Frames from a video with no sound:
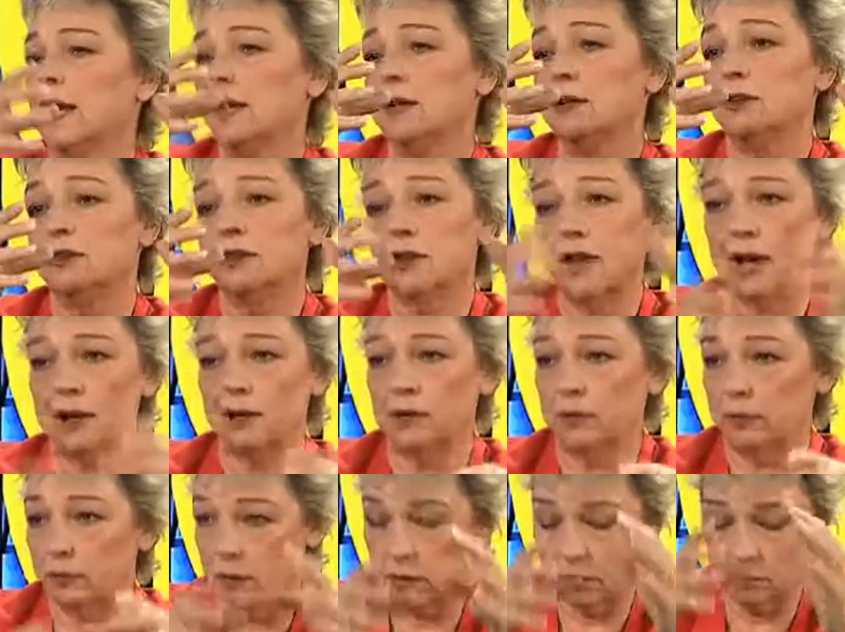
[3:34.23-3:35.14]
In
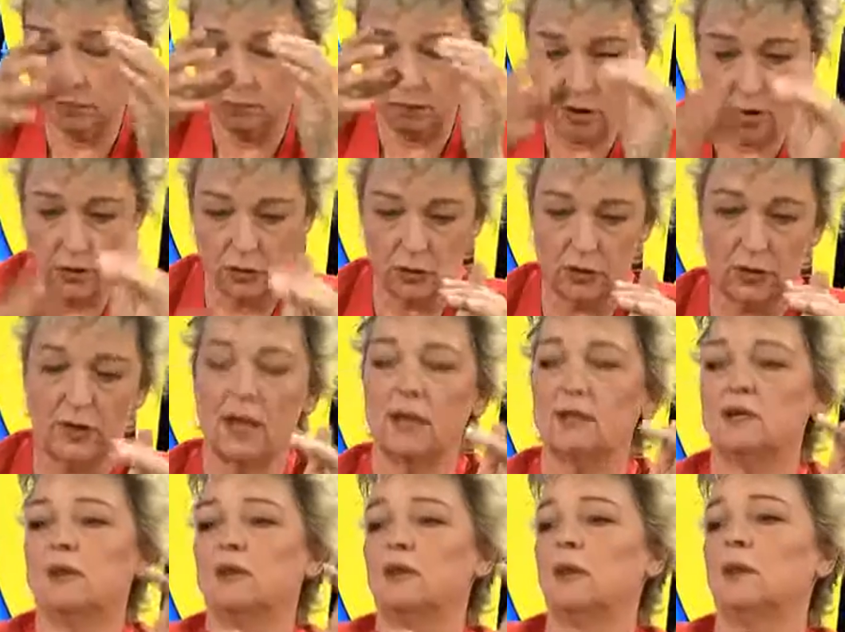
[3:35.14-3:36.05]
Johannesburg, most
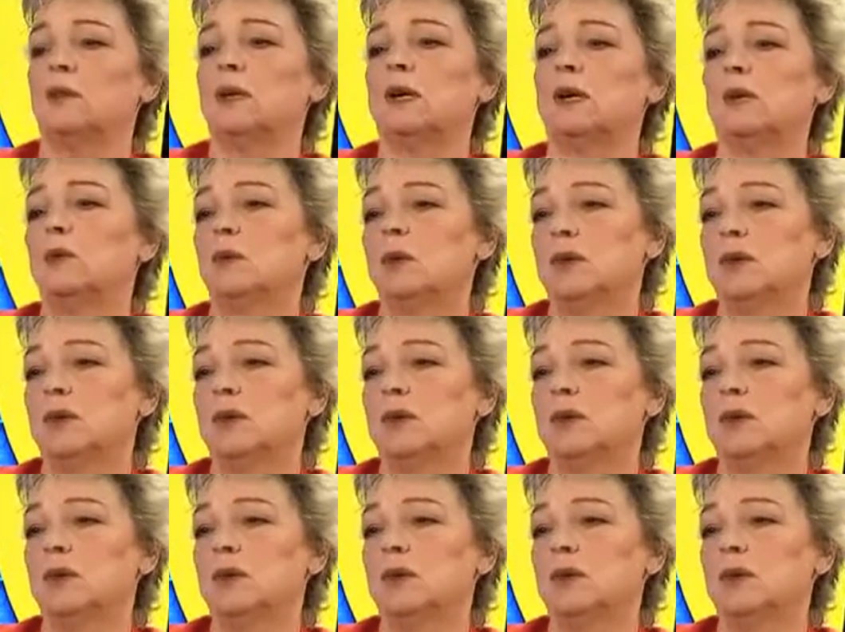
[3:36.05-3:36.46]
days of the week,